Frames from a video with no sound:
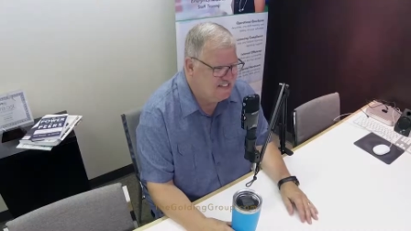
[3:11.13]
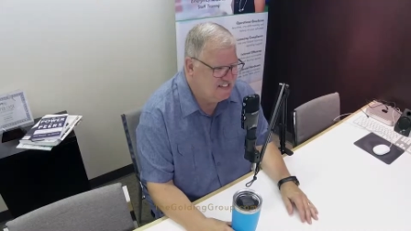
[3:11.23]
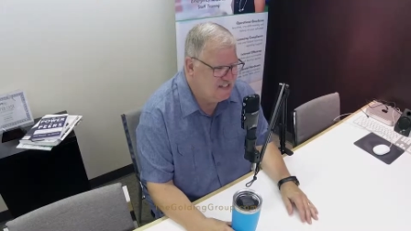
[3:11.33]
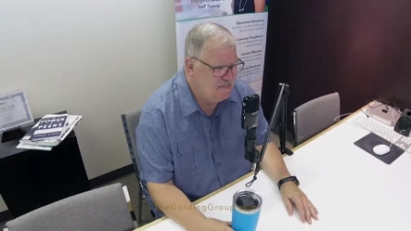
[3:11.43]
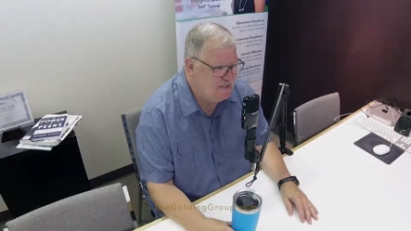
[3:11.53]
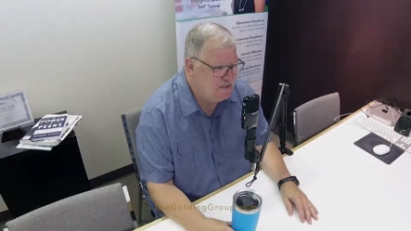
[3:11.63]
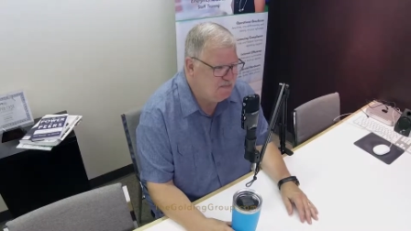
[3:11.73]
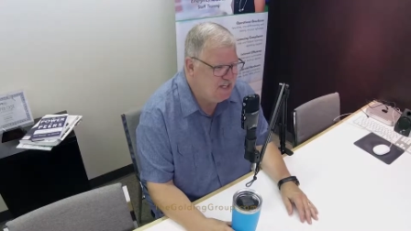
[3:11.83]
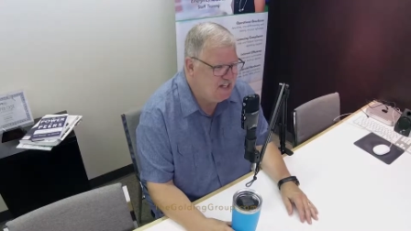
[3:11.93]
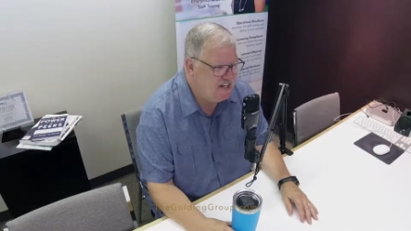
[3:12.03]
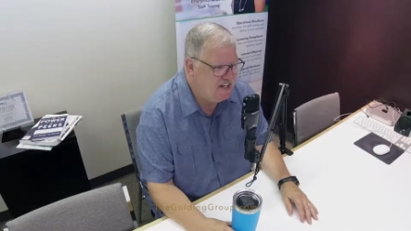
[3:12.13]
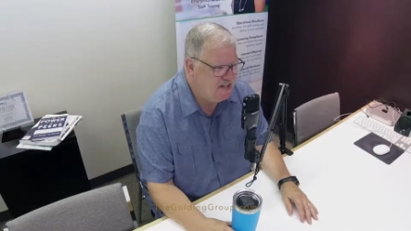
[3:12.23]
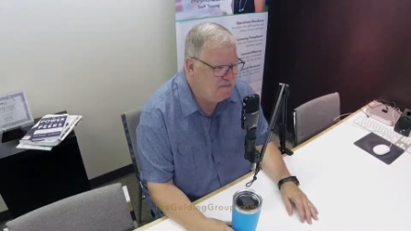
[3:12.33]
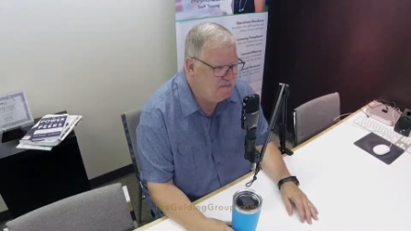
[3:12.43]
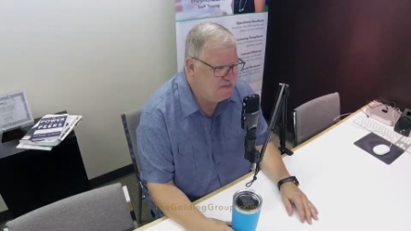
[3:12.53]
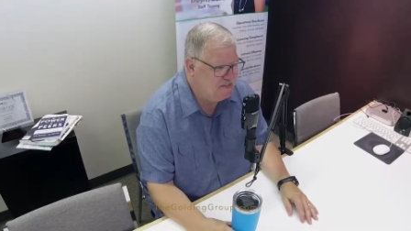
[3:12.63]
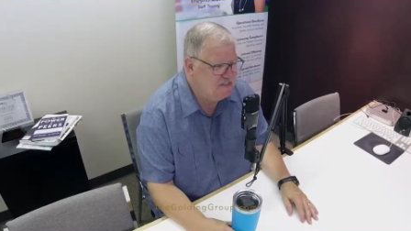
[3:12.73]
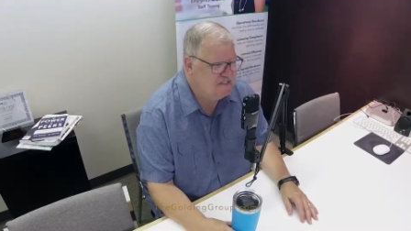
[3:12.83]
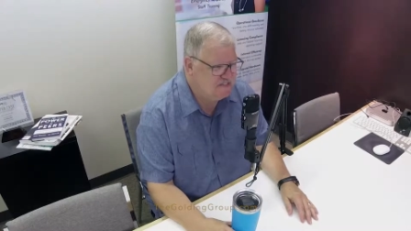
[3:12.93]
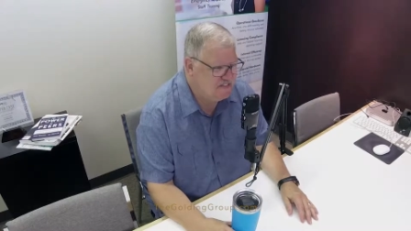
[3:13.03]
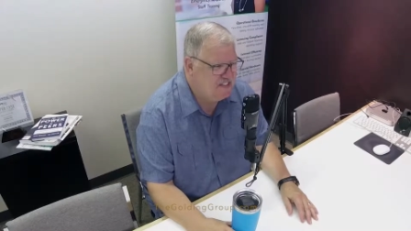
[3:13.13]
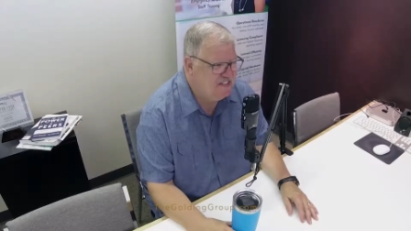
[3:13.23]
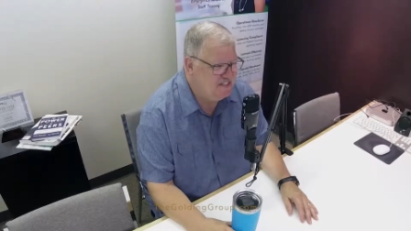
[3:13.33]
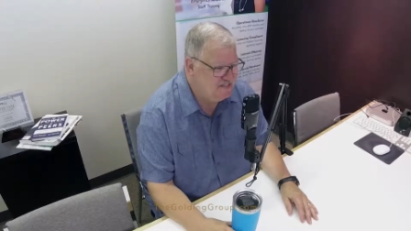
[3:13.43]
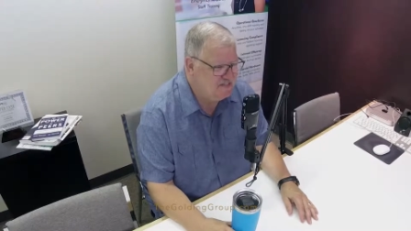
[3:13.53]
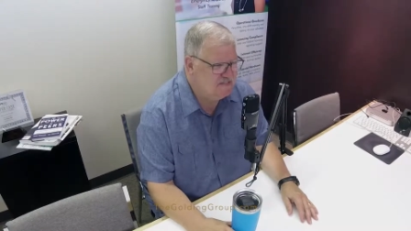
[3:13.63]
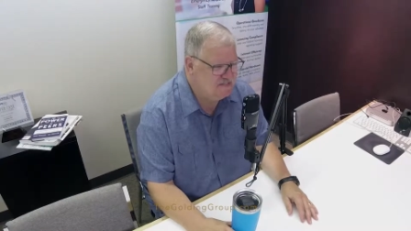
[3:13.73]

it, how, how much makeup fees, right? Yes,